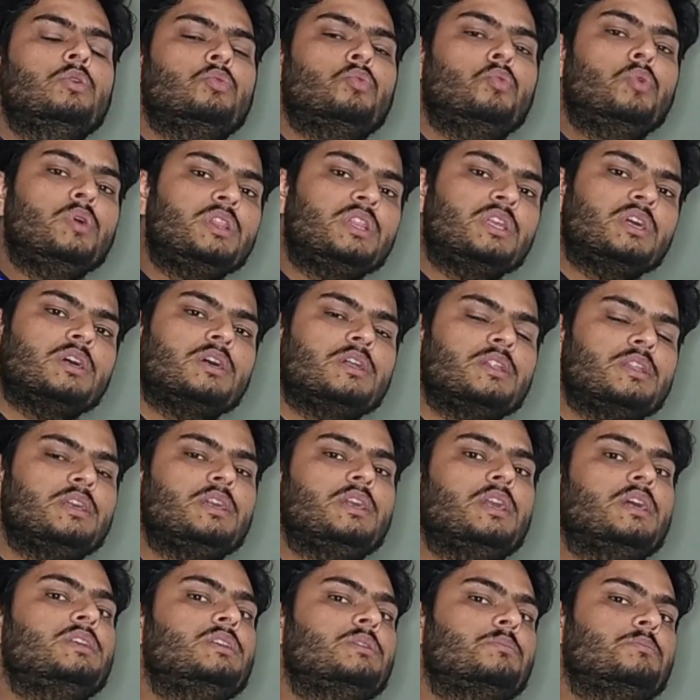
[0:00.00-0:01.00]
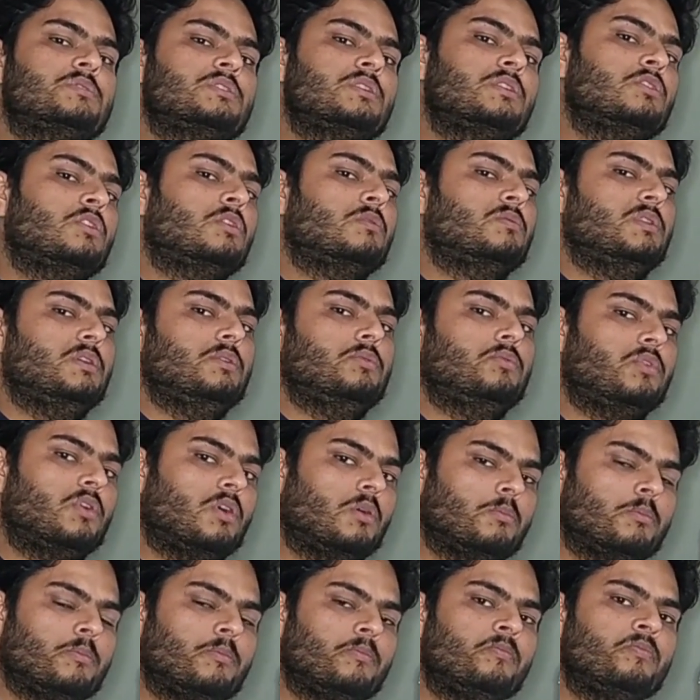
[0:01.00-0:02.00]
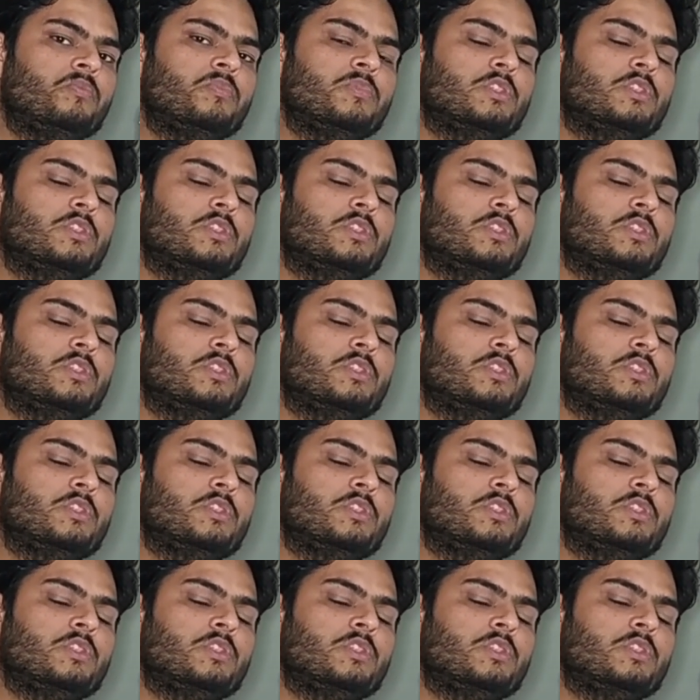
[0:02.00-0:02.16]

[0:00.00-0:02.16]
with the assumption of the form.